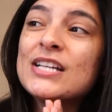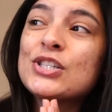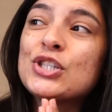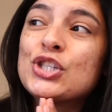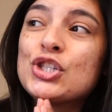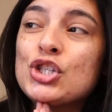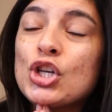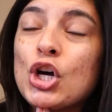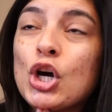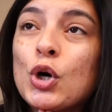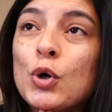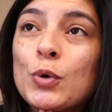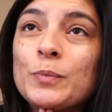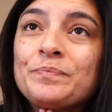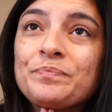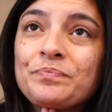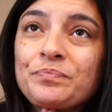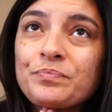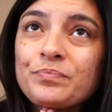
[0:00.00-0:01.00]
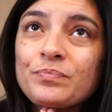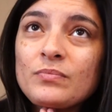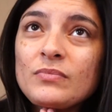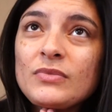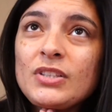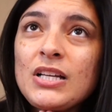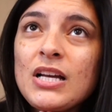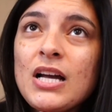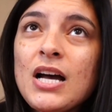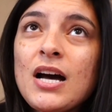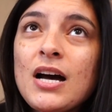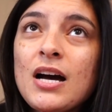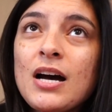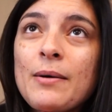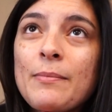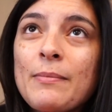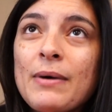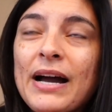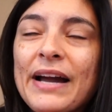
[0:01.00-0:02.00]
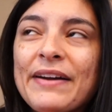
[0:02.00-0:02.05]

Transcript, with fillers: So um,